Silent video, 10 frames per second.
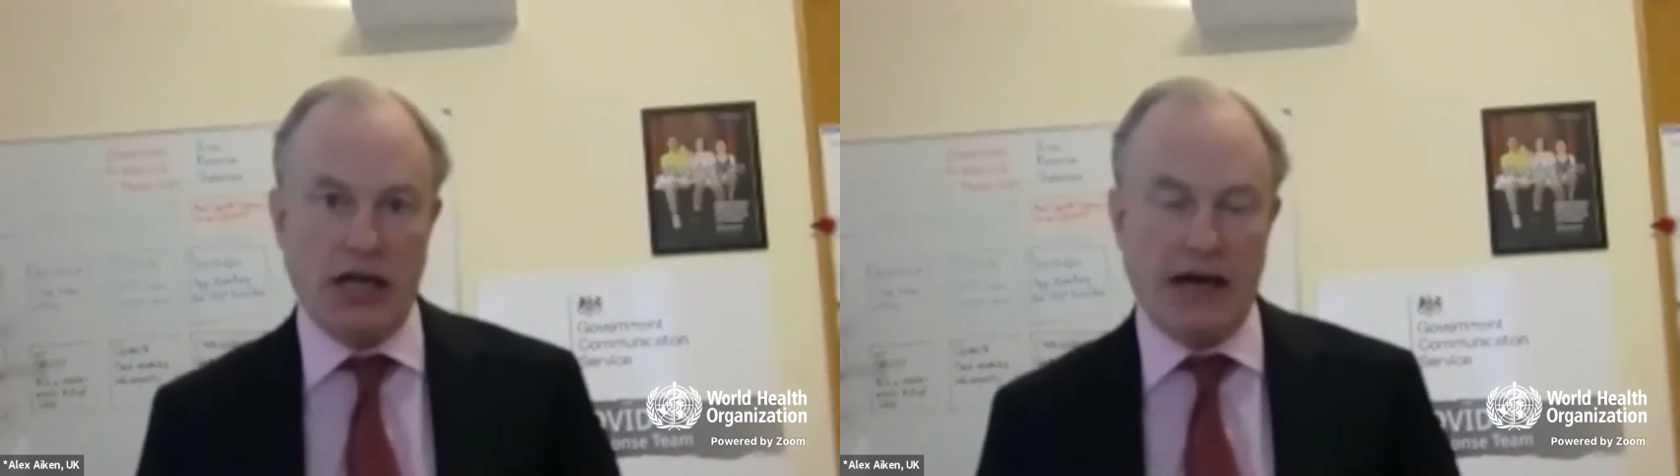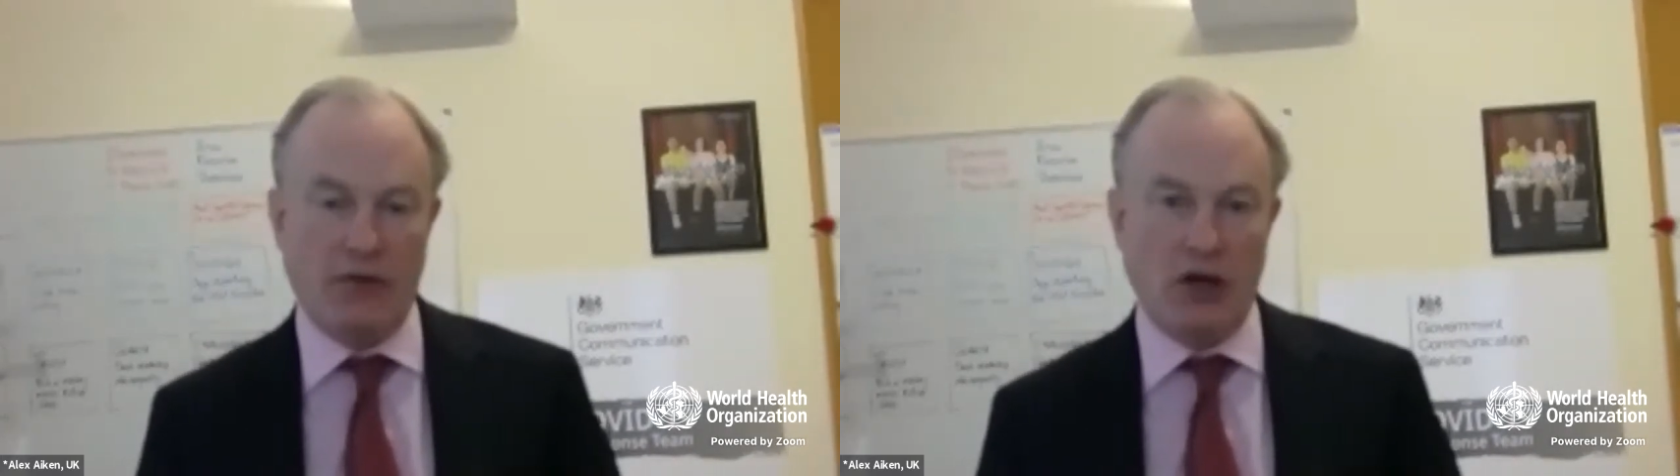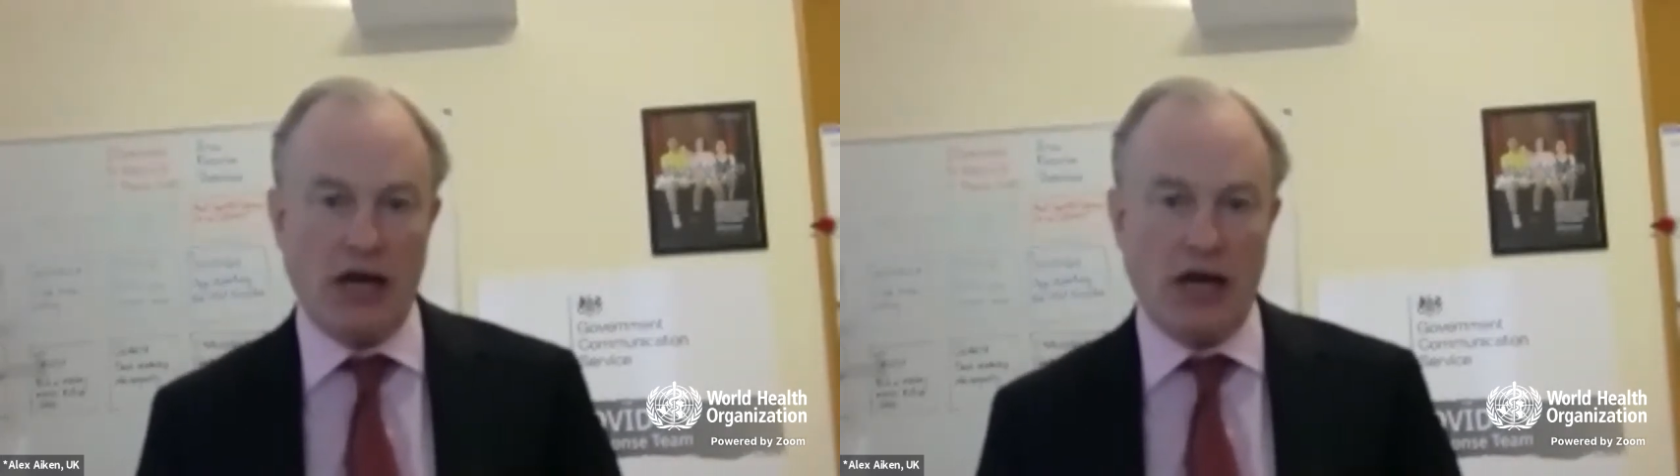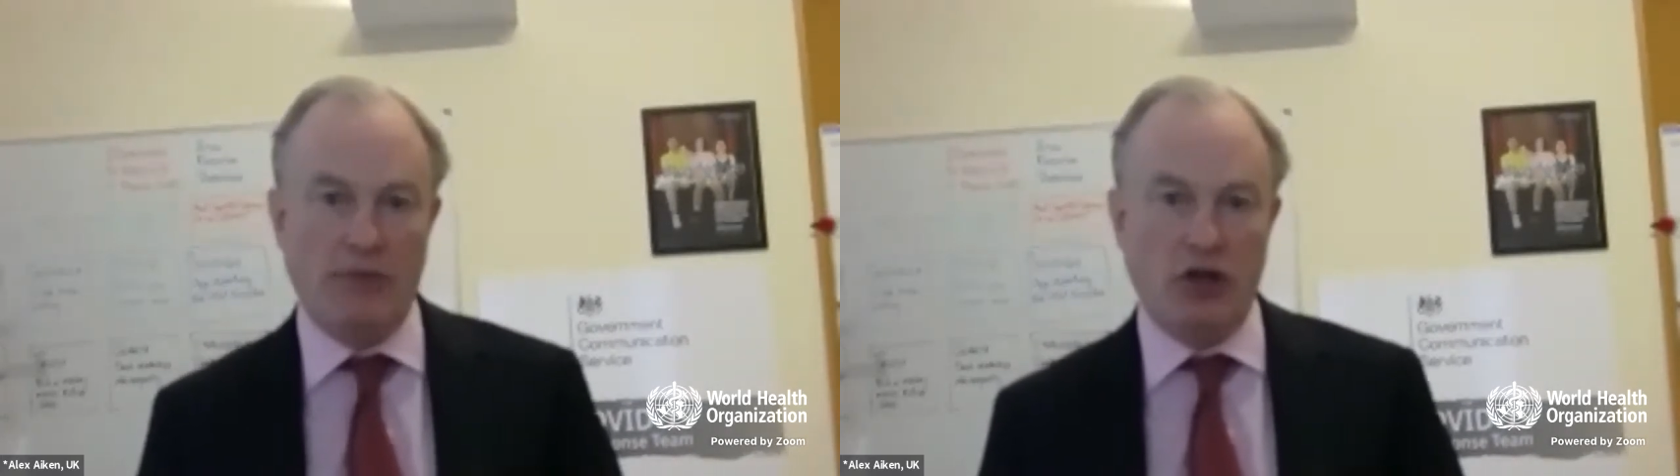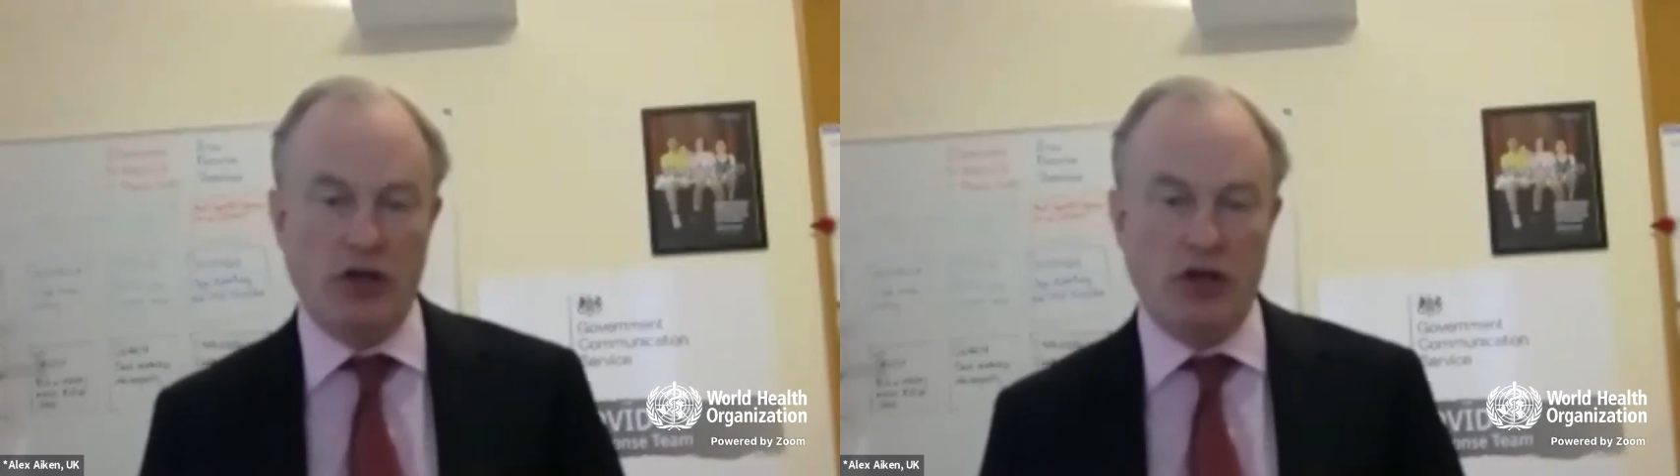level
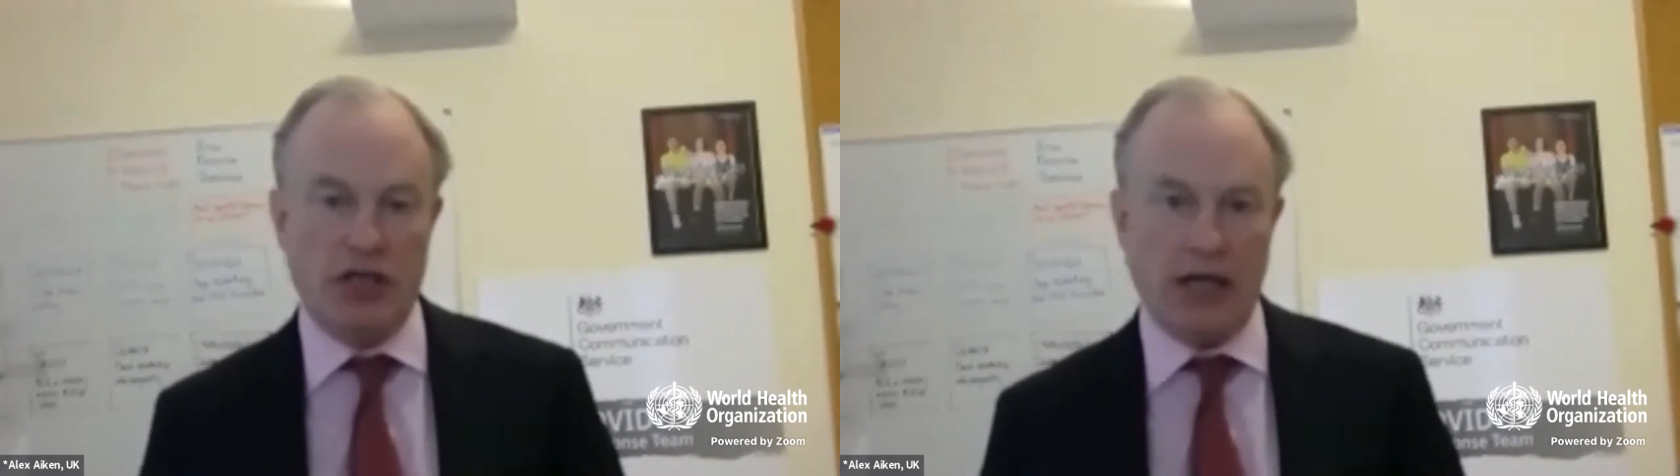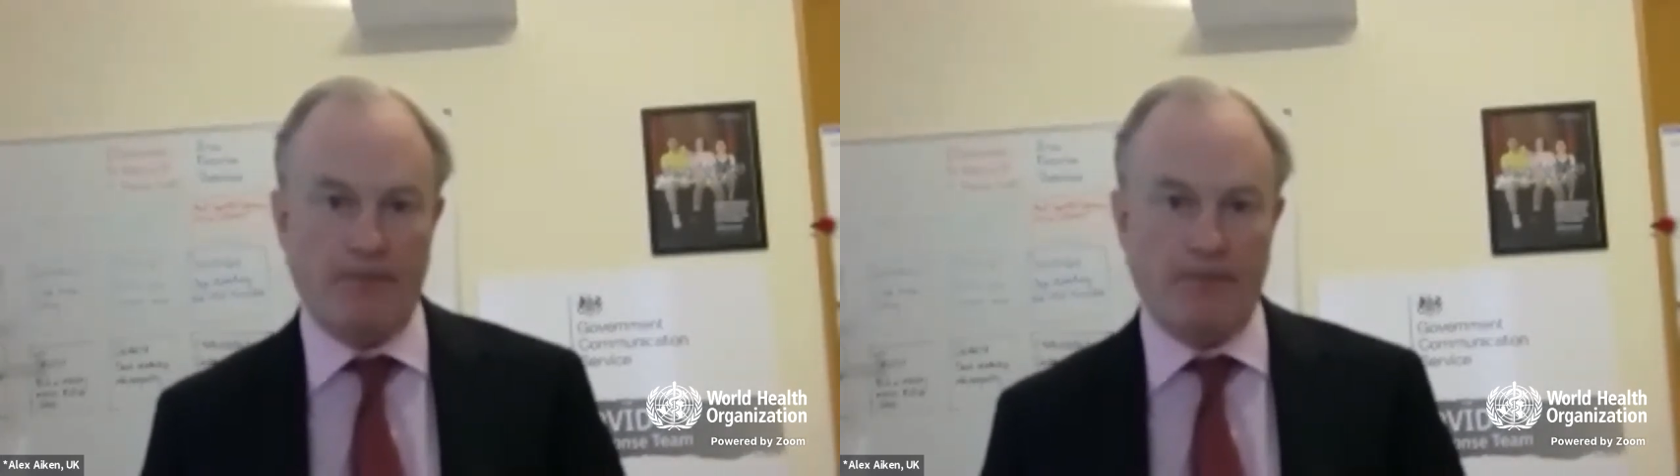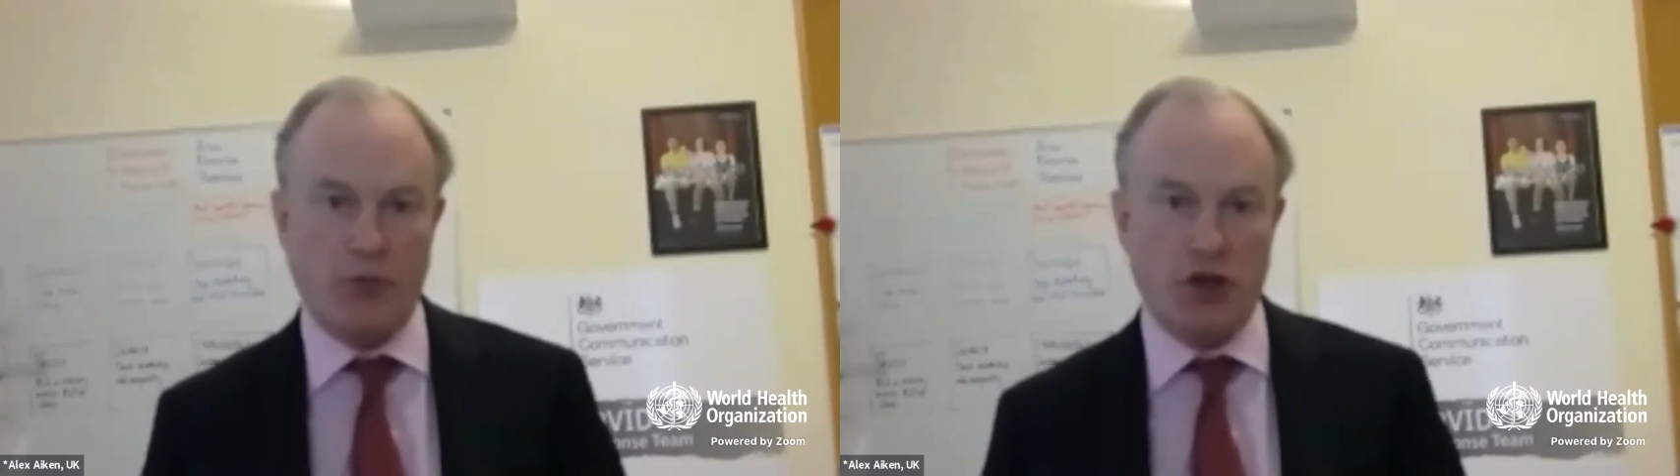immunity.